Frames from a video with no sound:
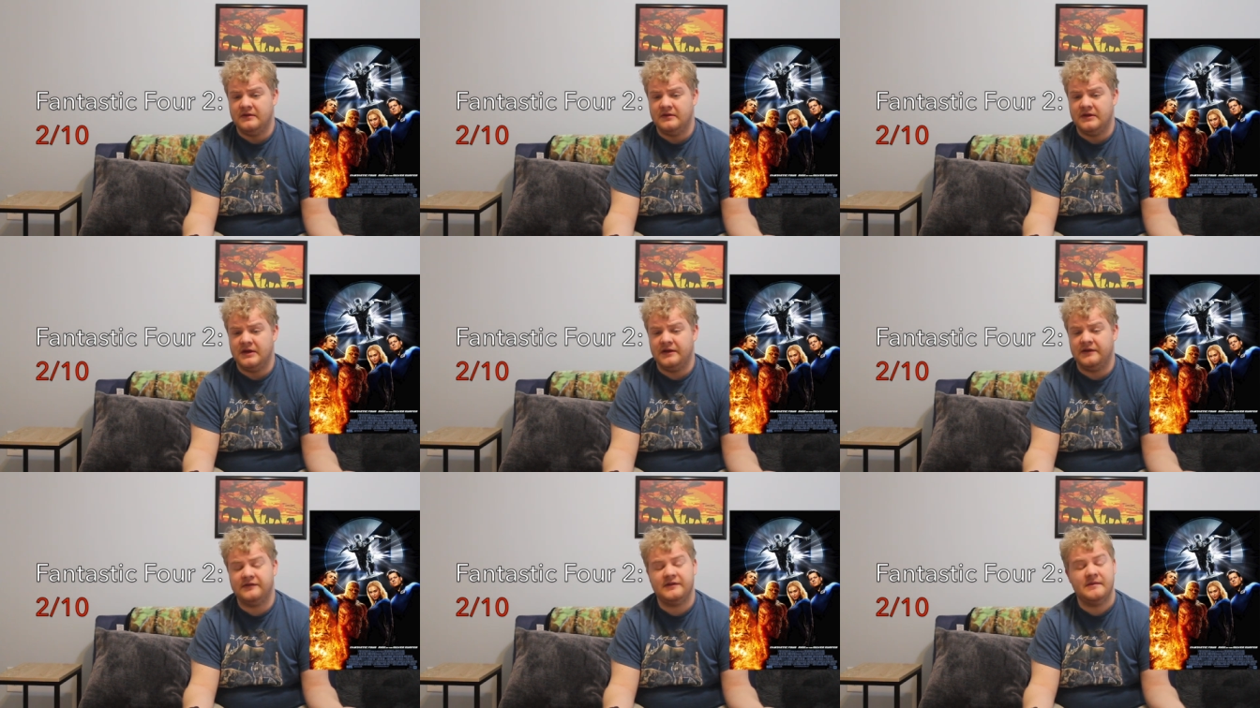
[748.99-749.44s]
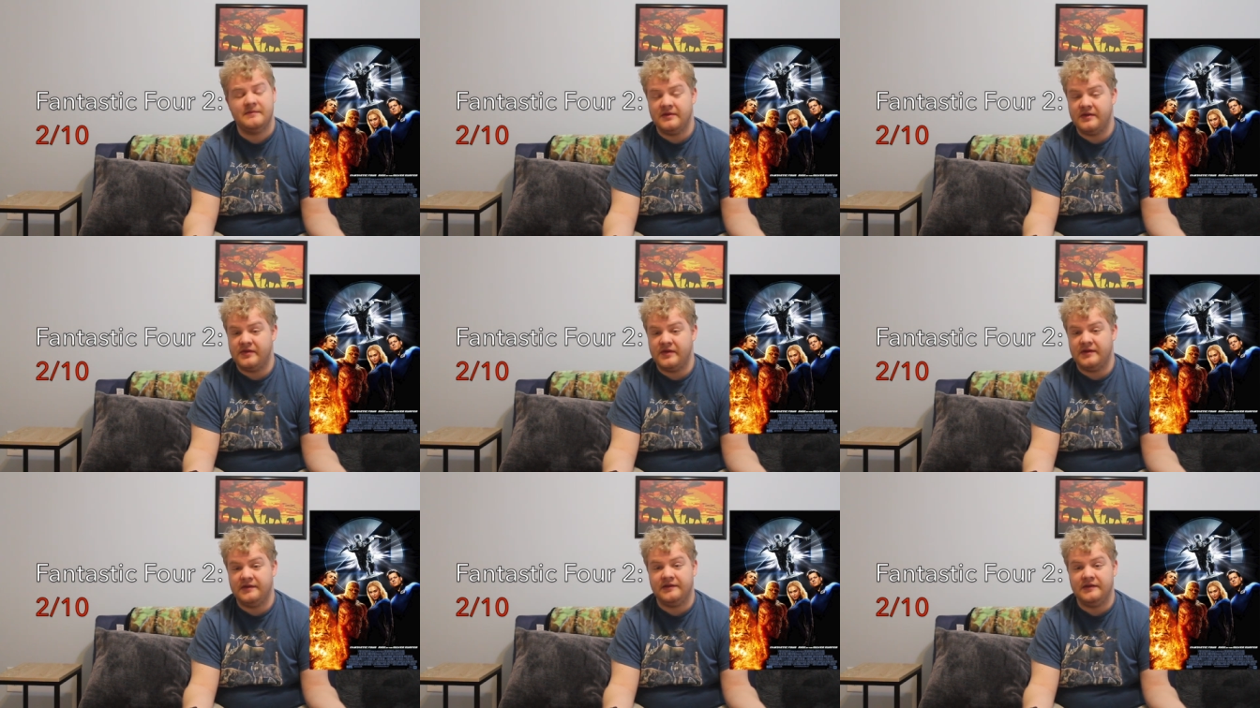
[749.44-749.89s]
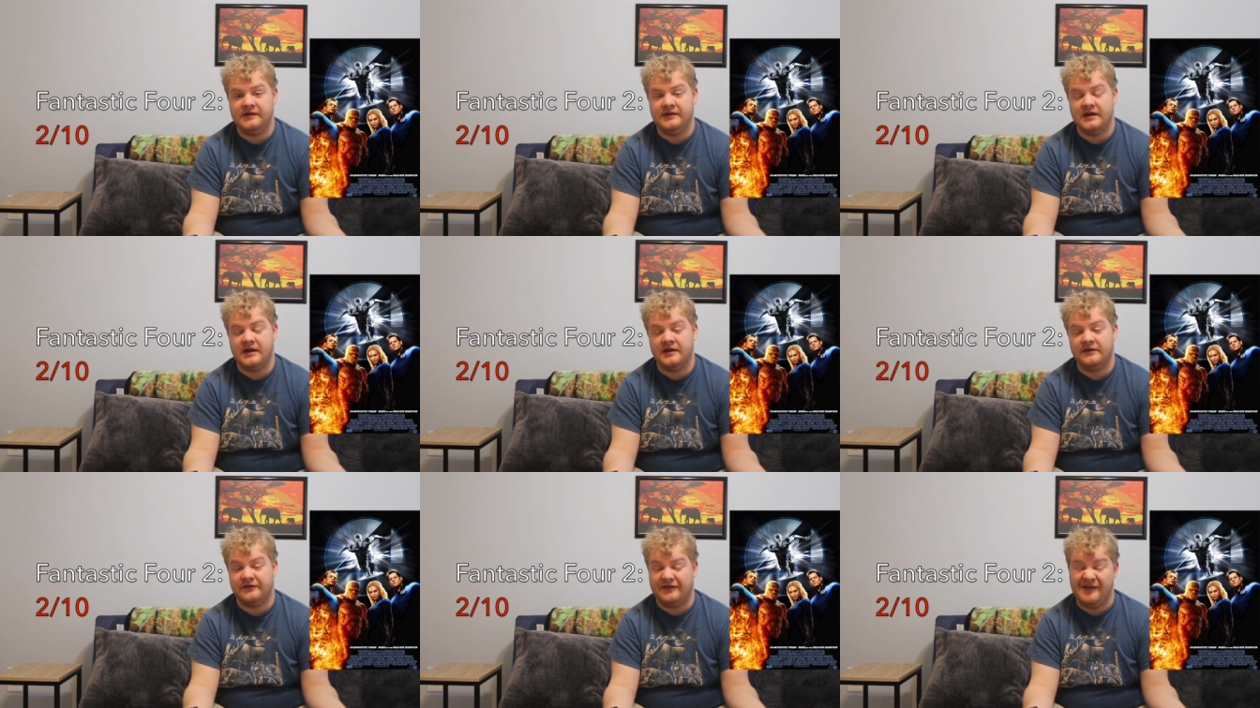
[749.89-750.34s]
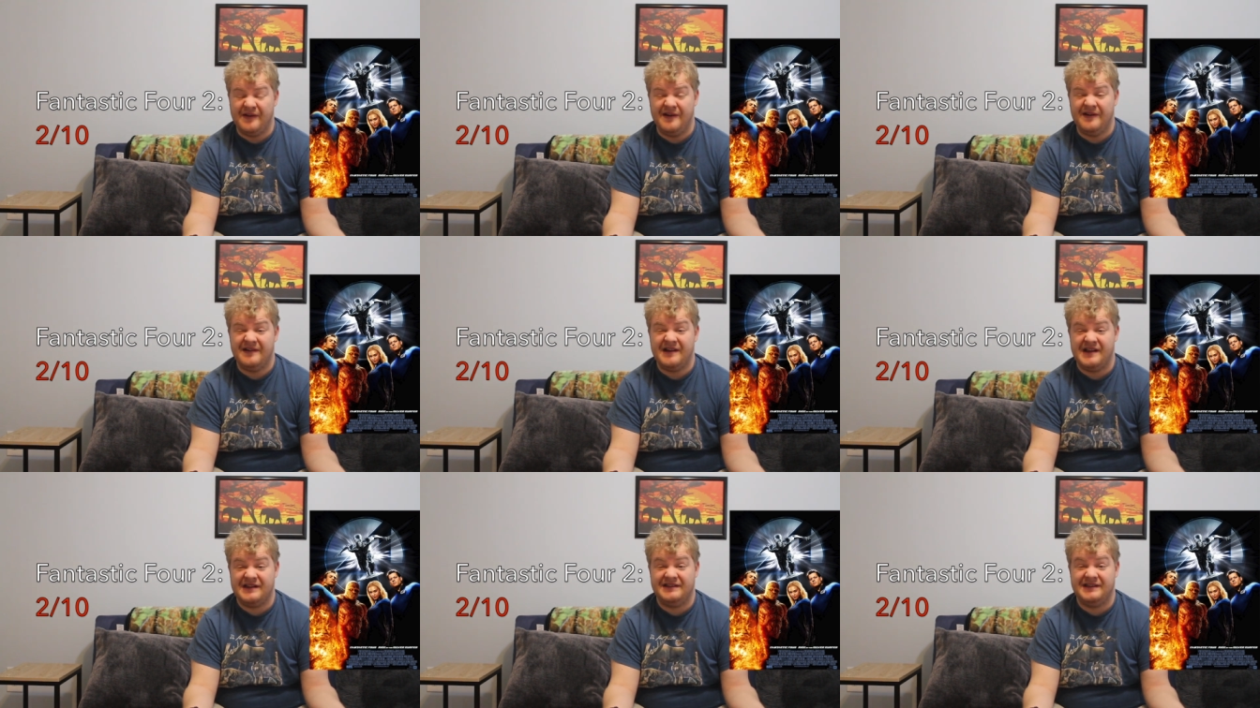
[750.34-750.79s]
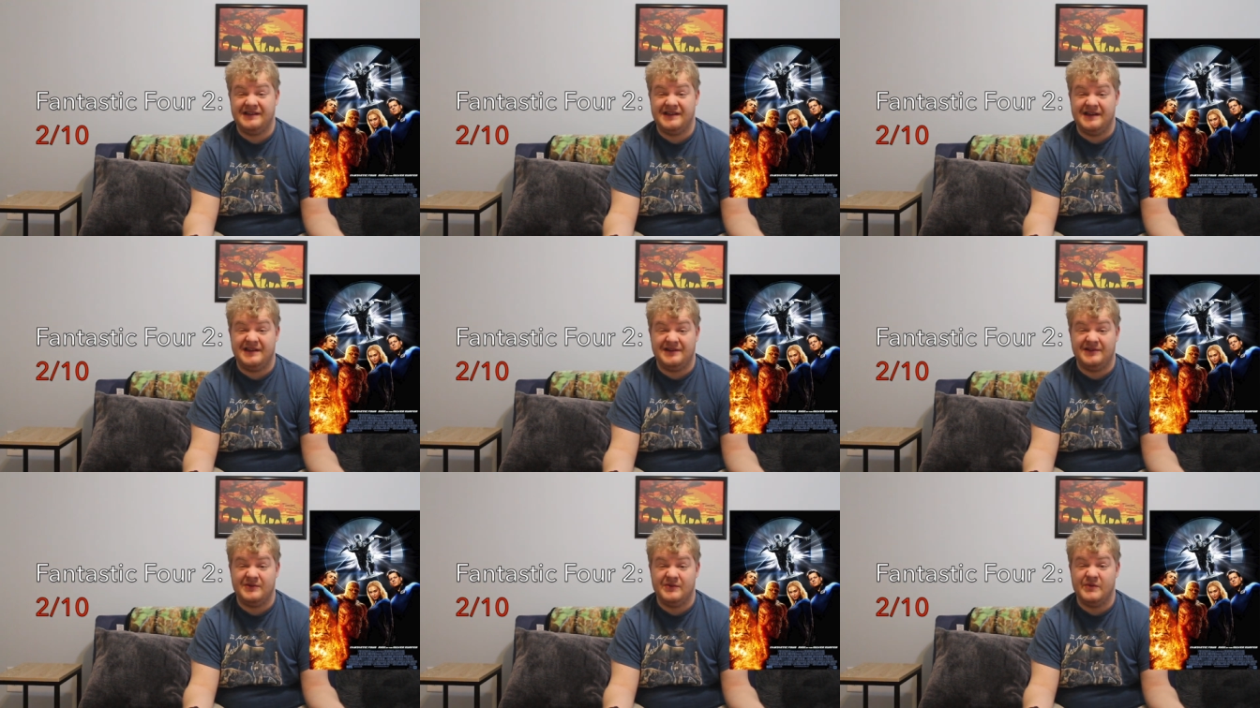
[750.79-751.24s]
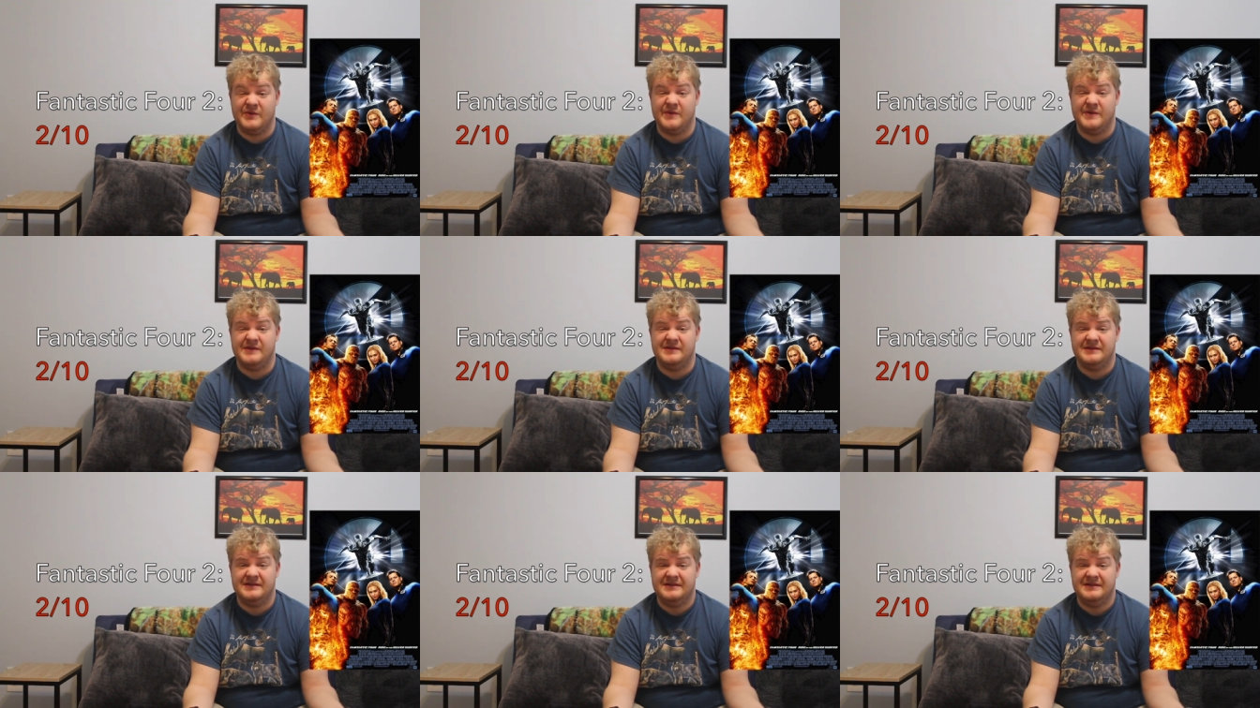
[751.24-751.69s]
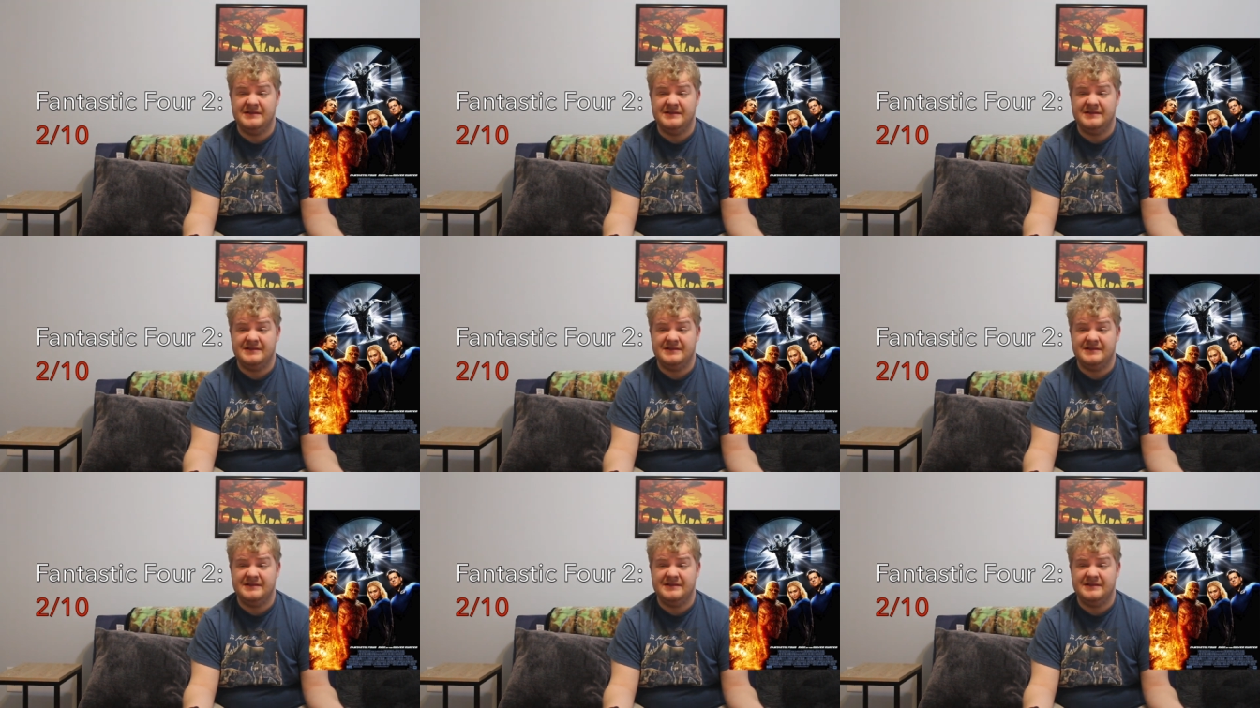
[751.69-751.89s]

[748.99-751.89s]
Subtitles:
Like, some of the things he does are actually kind of cool.